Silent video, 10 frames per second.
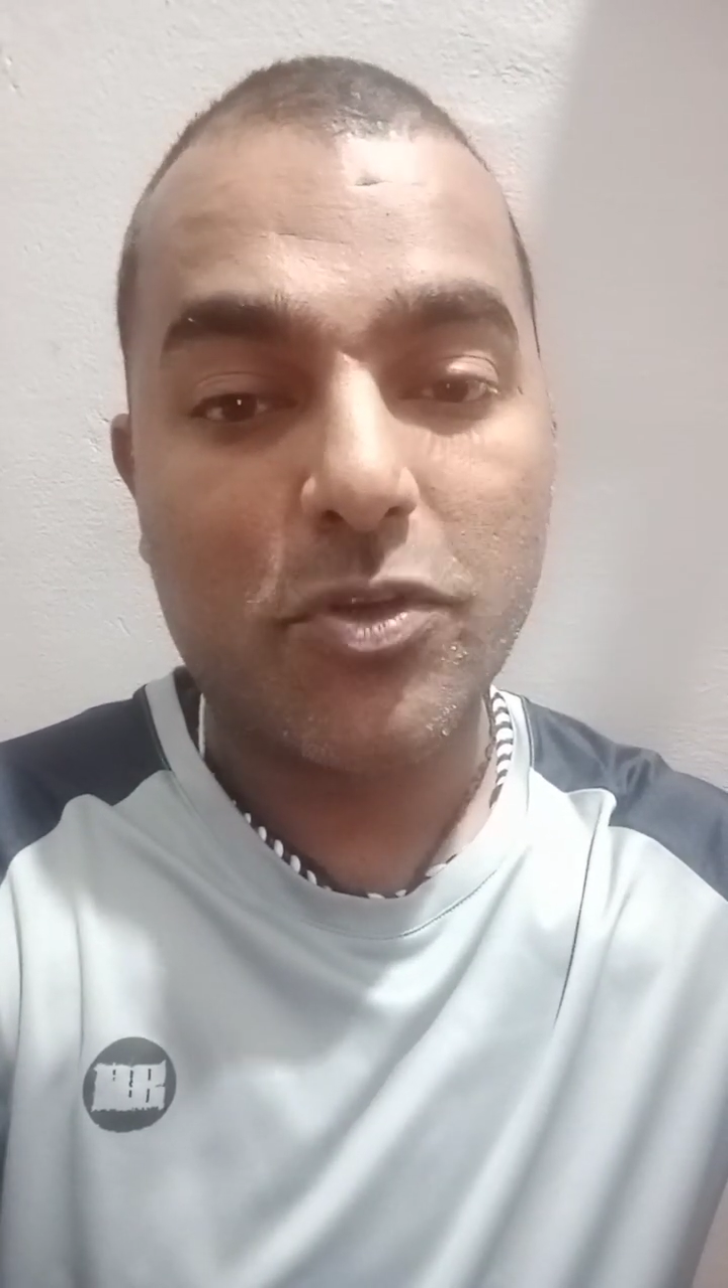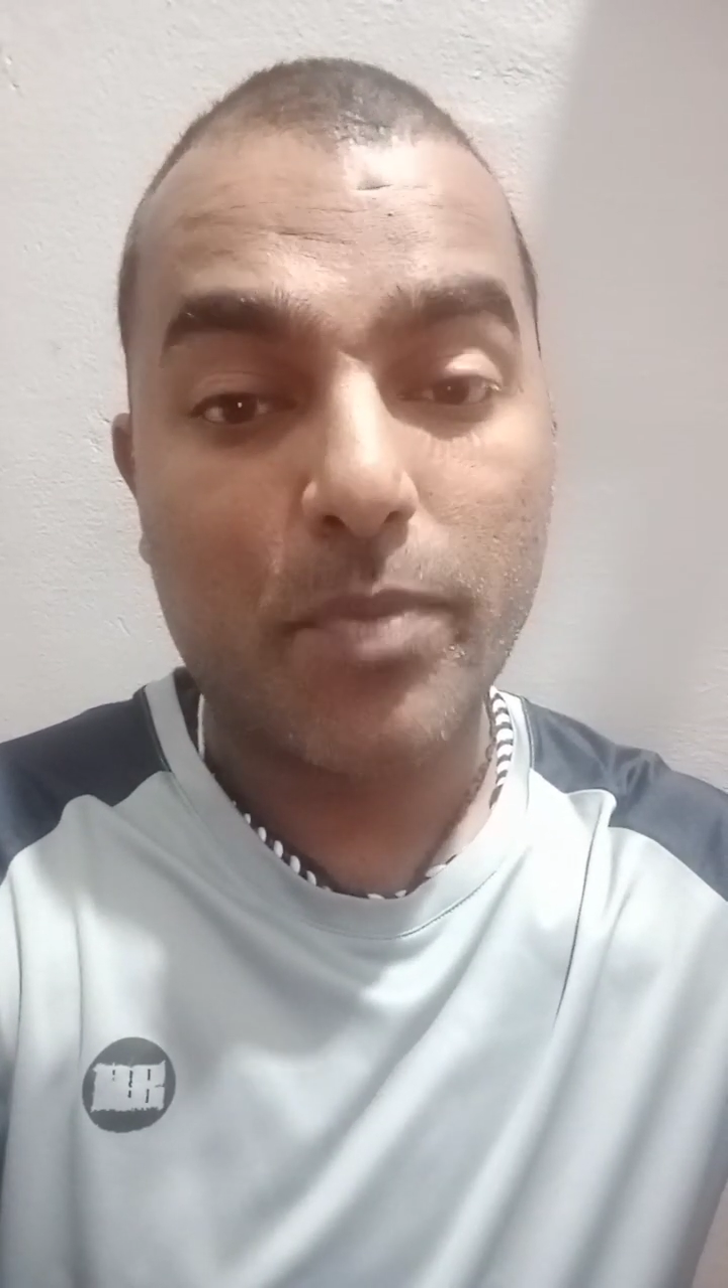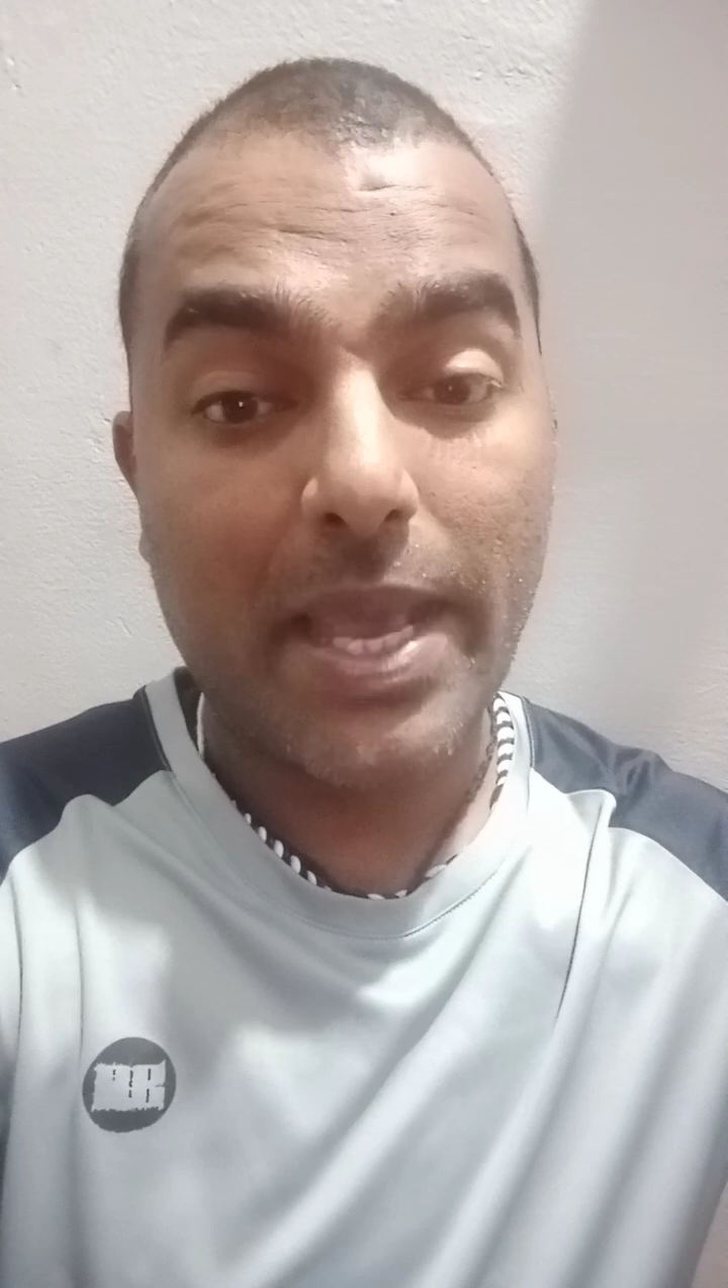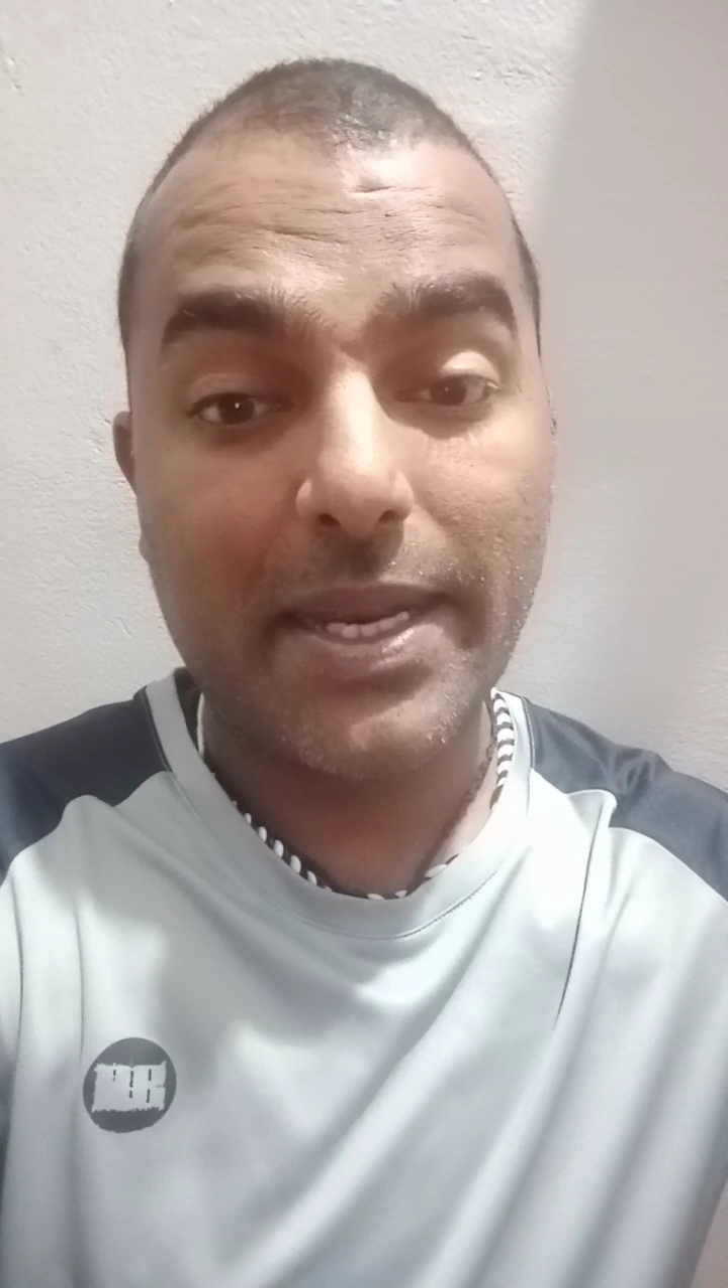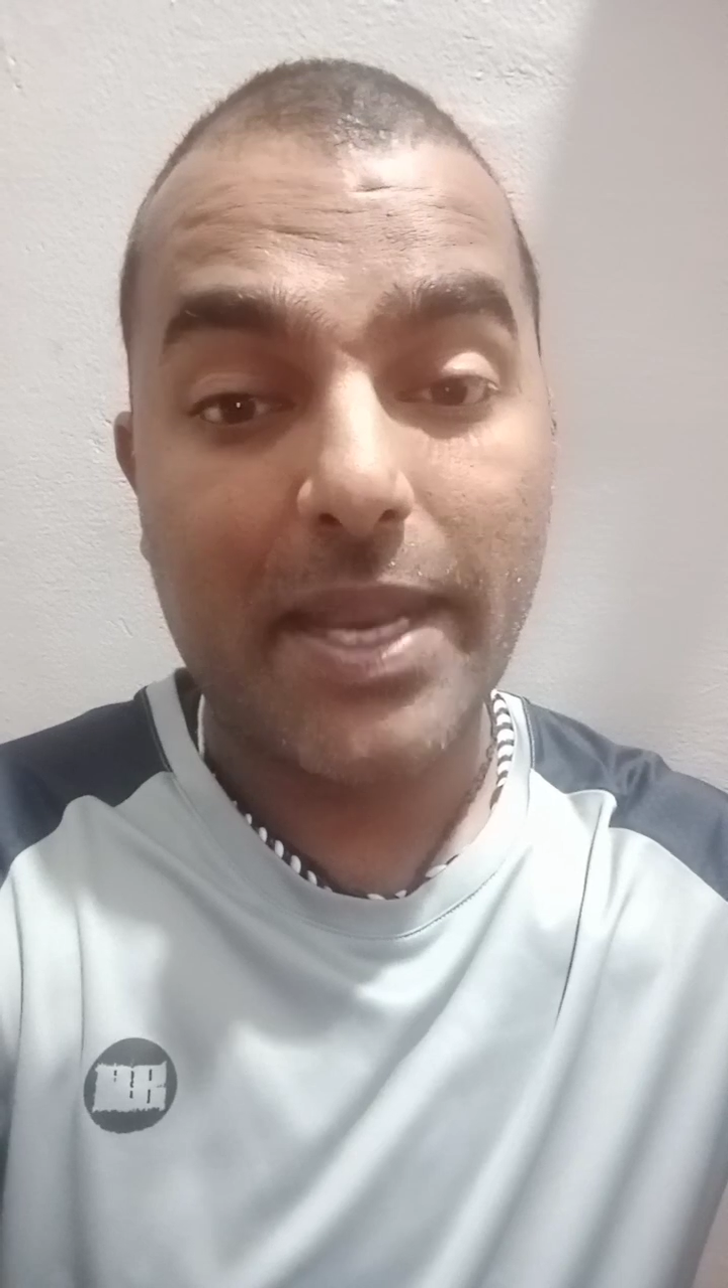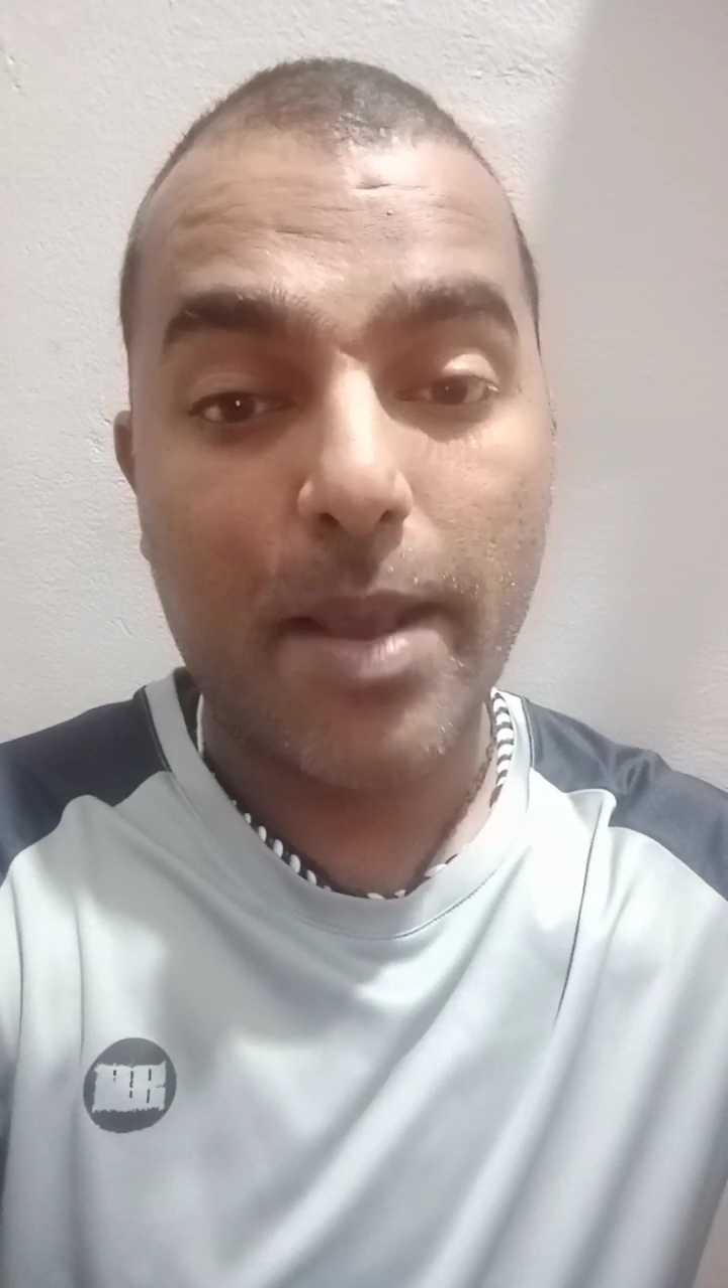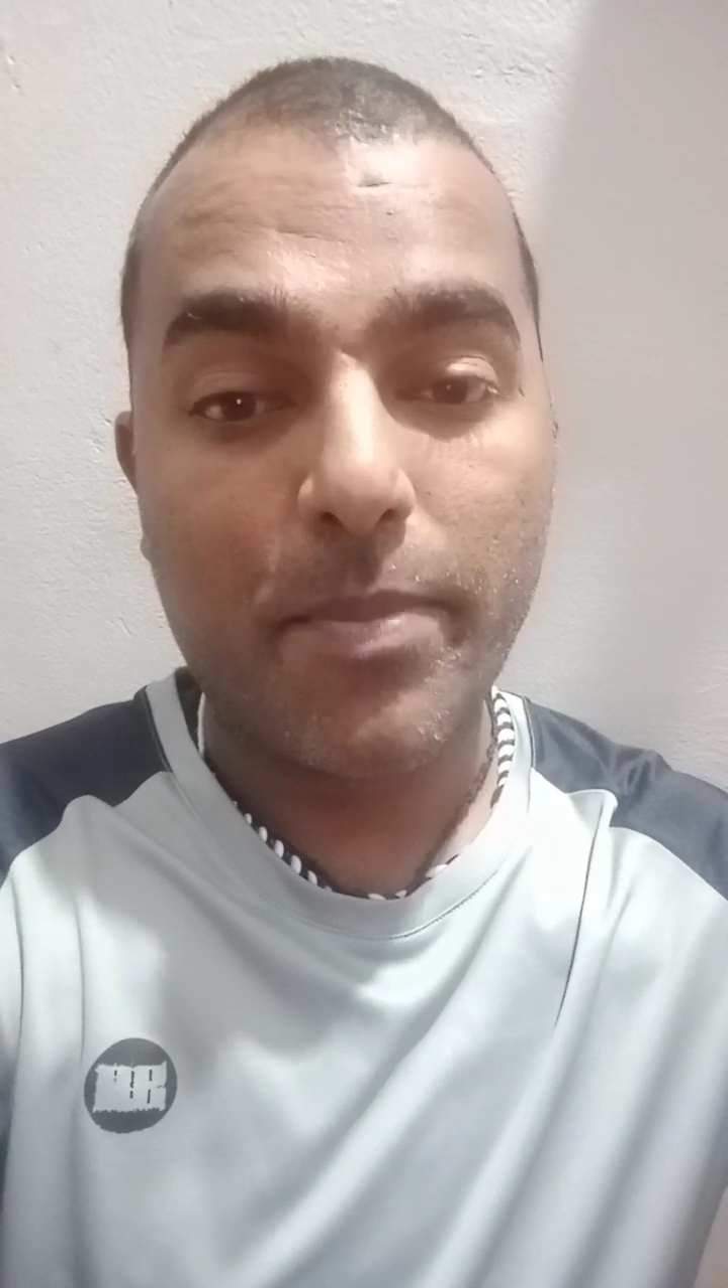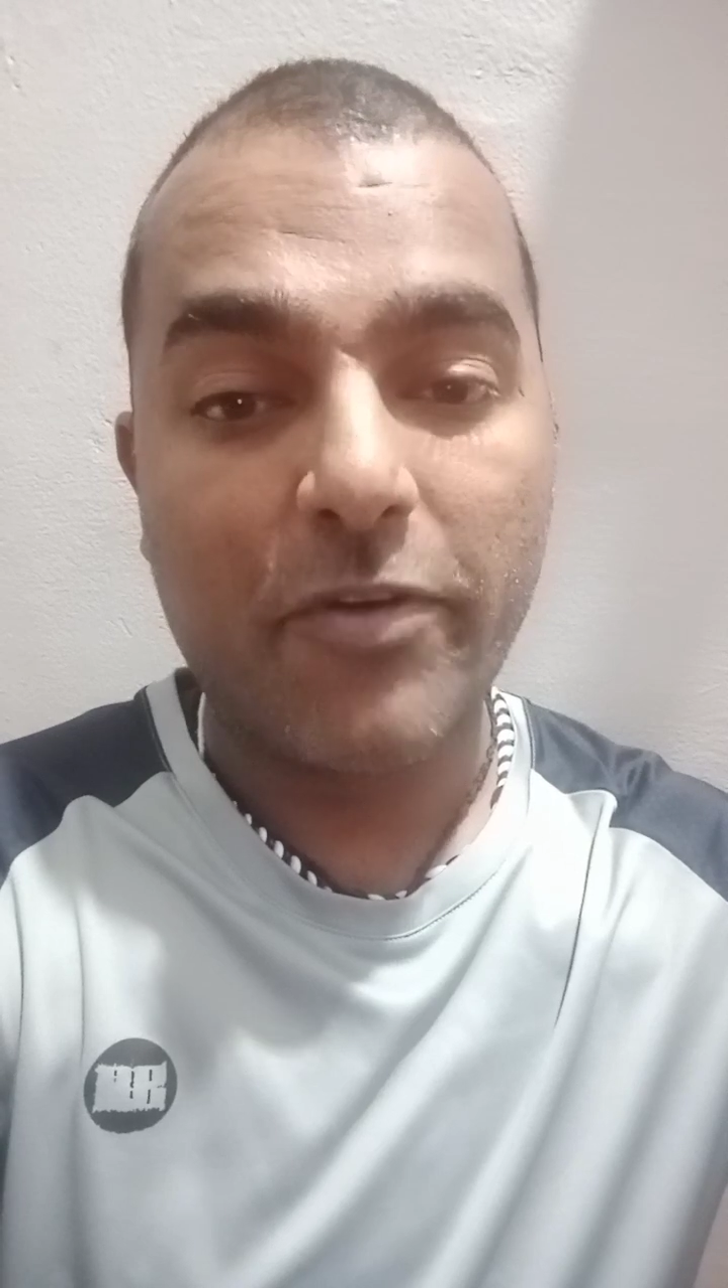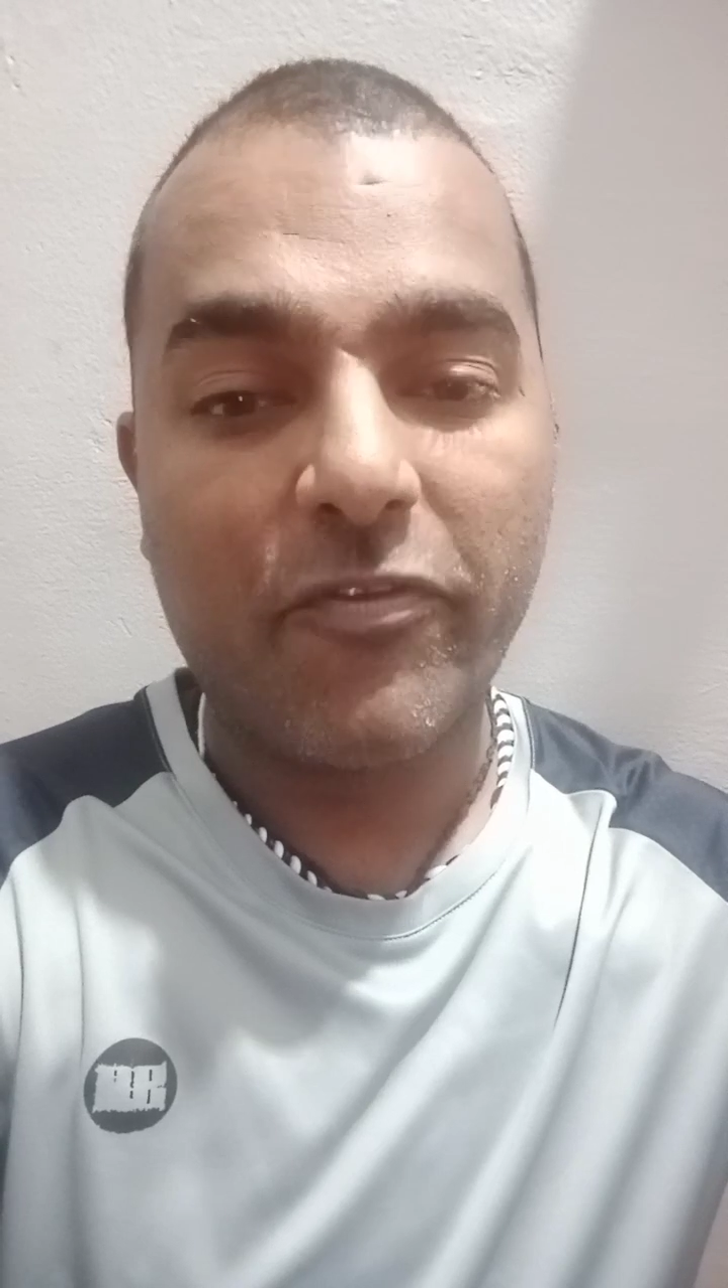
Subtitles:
to bat at number